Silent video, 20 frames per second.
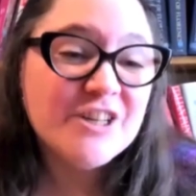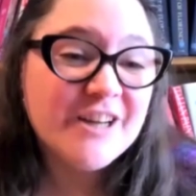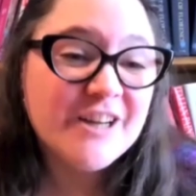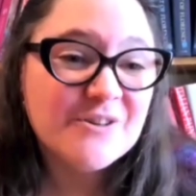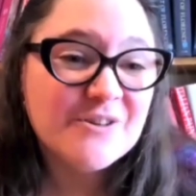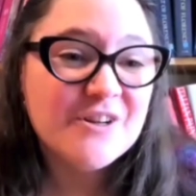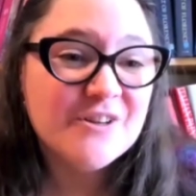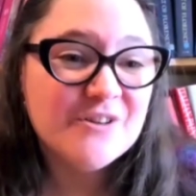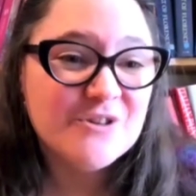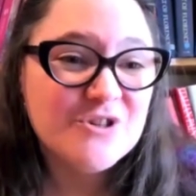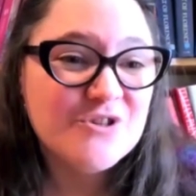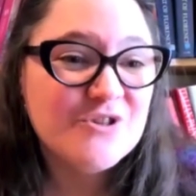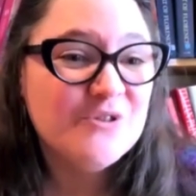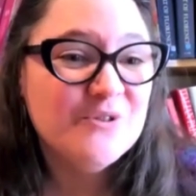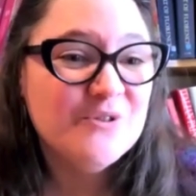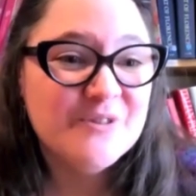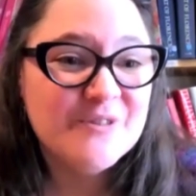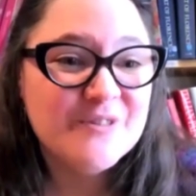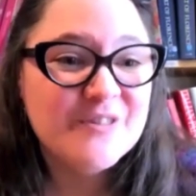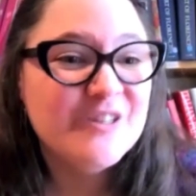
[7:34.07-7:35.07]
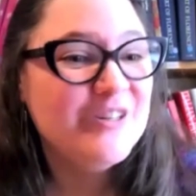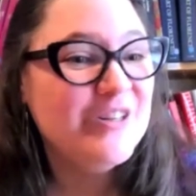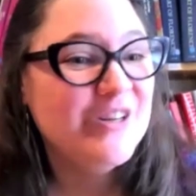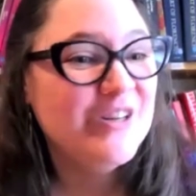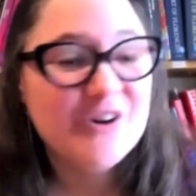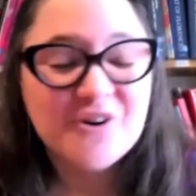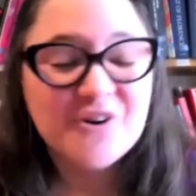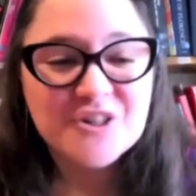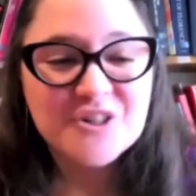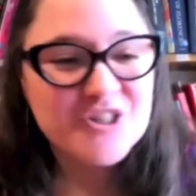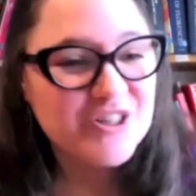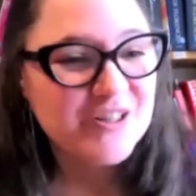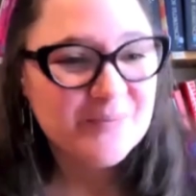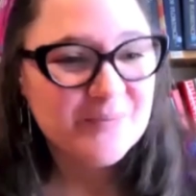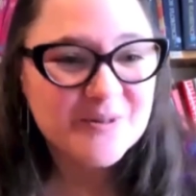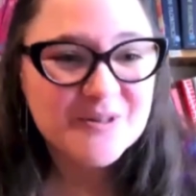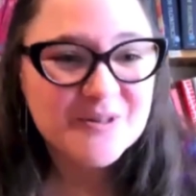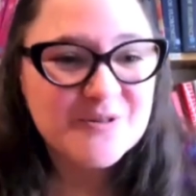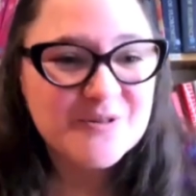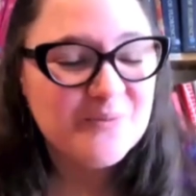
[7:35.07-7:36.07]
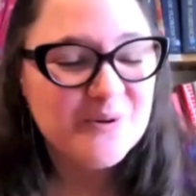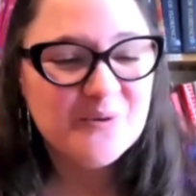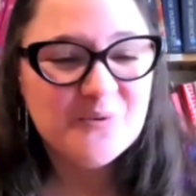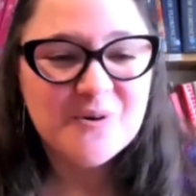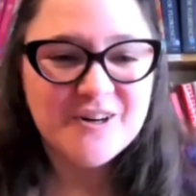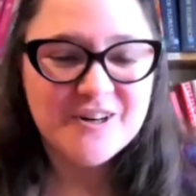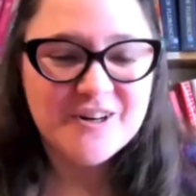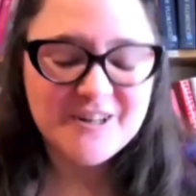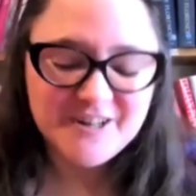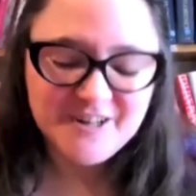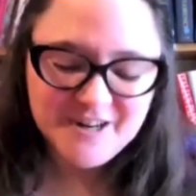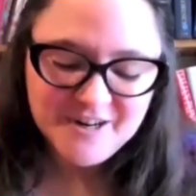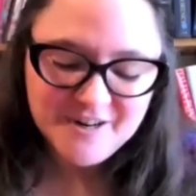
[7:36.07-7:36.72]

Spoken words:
out to other students and encouraging them to submit work.